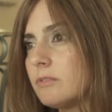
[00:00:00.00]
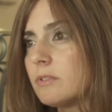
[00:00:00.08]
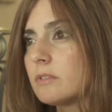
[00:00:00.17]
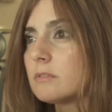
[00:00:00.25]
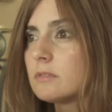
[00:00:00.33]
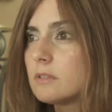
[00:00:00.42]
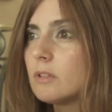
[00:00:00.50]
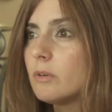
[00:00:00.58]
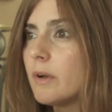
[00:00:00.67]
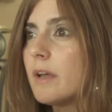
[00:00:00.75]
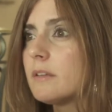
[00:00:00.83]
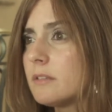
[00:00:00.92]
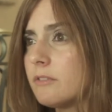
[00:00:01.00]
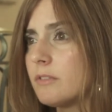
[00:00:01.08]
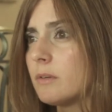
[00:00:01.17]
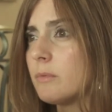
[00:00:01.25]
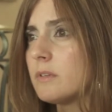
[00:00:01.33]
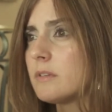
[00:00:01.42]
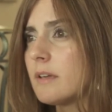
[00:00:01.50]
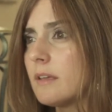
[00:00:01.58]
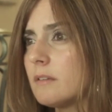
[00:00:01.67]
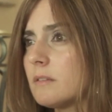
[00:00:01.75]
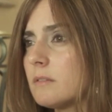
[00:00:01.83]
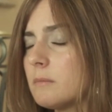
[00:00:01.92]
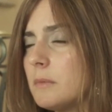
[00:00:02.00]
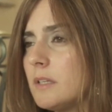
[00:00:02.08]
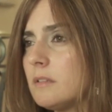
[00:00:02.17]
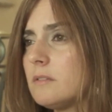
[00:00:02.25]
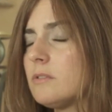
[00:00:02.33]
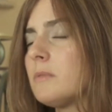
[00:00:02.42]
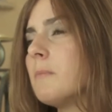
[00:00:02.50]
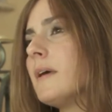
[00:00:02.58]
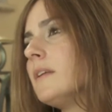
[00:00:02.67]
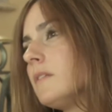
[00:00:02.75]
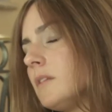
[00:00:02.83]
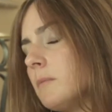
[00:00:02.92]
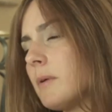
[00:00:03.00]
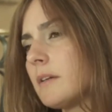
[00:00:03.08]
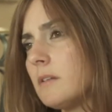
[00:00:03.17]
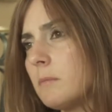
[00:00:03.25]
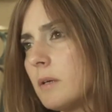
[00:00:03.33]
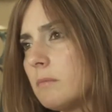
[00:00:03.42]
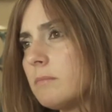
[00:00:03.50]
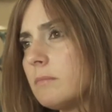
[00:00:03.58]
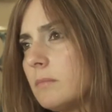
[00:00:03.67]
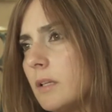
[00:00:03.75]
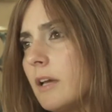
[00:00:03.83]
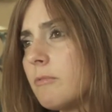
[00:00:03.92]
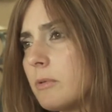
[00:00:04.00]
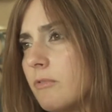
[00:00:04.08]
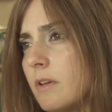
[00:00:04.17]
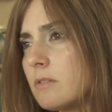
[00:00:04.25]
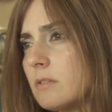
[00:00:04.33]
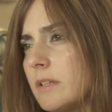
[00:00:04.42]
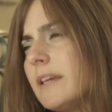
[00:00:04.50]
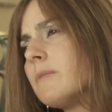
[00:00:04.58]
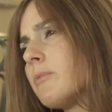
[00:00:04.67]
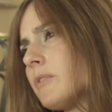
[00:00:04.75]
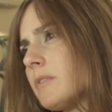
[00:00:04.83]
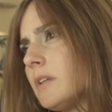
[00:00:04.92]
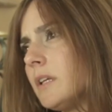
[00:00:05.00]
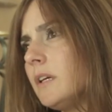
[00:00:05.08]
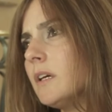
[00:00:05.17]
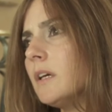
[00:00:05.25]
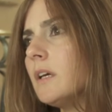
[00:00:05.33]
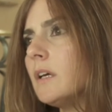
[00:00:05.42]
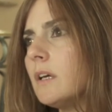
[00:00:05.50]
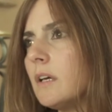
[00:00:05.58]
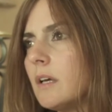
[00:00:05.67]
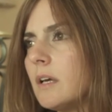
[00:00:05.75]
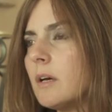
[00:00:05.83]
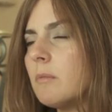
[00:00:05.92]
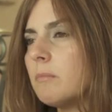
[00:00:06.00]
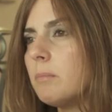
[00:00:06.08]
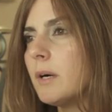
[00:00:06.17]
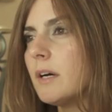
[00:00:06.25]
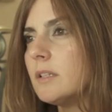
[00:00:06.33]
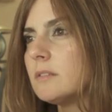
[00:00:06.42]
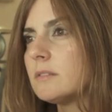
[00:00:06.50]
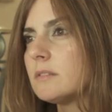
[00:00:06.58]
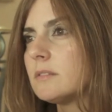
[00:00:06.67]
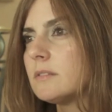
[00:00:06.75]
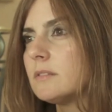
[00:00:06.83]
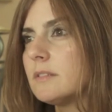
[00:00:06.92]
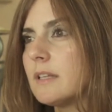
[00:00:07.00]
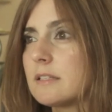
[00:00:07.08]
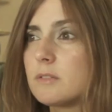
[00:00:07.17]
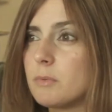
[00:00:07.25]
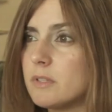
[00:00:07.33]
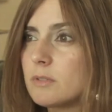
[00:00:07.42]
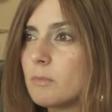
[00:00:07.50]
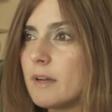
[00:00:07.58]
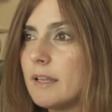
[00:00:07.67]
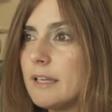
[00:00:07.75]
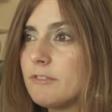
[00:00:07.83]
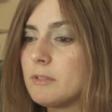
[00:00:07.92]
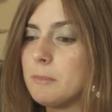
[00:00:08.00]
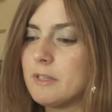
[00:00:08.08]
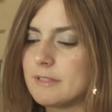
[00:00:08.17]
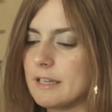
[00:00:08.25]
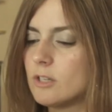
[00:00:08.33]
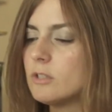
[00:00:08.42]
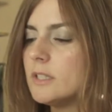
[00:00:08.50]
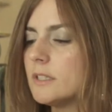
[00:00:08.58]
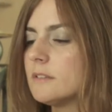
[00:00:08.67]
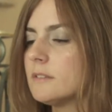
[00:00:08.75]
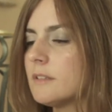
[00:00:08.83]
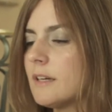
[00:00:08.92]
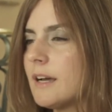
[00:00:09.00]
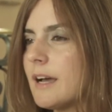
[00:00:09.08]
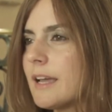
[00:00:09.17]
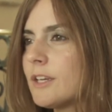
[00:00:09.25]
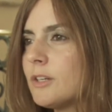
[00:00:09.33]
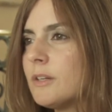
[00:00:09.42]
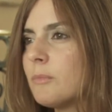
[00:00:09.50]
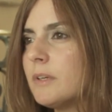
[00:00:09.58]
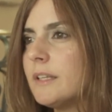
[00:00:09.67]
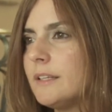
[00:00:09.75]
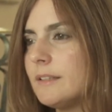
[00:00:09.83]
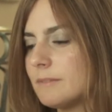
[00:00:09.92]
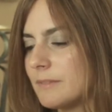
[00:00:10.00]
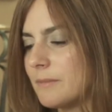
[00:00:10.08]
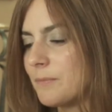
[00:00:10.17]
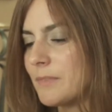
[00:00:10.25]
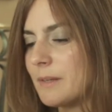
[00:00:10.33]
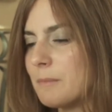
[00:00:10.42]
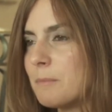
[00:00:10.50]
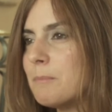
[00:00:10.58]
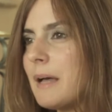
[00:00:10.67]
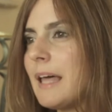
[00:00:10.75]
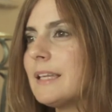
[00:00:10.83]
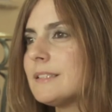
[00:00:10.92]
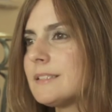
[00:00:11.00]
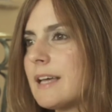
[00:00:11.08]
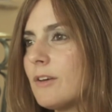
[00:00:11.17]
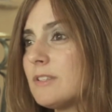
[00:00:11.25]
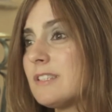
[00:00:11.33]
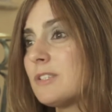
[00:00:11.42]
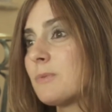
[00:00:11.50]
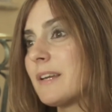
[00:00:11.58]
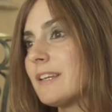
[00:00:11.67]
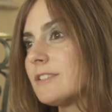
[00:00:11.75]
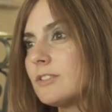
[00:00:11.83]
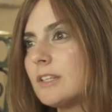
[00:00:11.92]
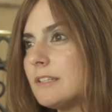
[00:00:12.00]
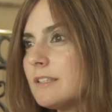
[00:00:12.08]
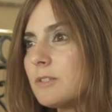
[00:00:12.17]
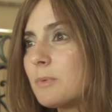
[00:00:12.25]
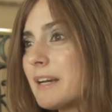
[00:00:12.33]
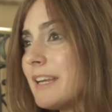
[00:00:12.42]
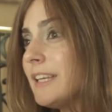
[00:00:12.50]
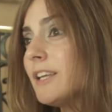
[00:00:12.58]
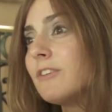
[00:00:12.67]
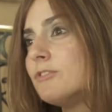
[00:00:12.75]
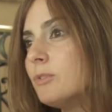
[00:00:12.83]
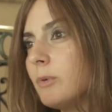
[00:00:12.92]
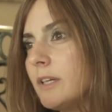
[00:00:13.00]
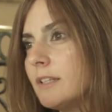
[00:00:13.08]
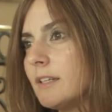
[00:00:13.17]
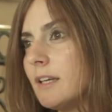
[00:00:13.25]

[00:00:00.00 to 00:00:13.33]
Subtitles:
for Gloria Estefan, which has made a tremendous impact in my life professionally and personally. But that's the reason why I left it, because I couldn't really balance out. This is what I studied, this is what I love doing.